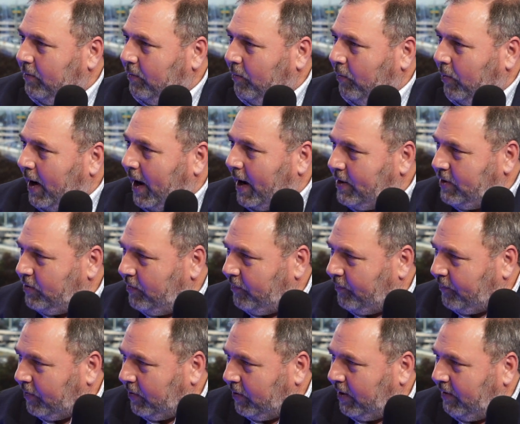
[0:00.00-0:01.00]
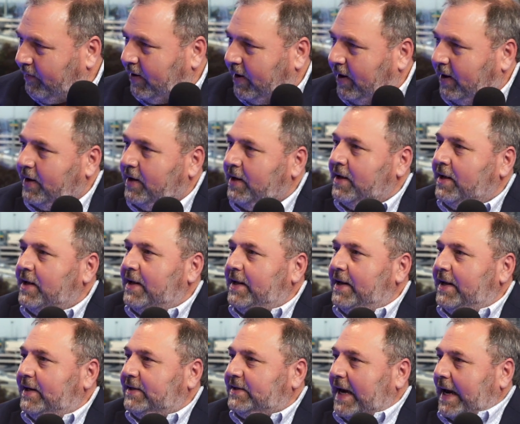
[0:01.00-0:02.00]
what I do for a living
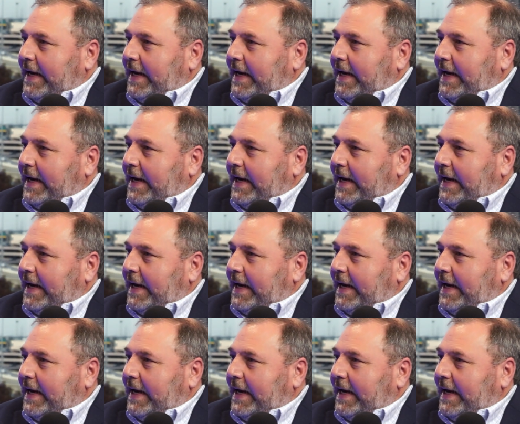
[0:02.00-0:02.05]
is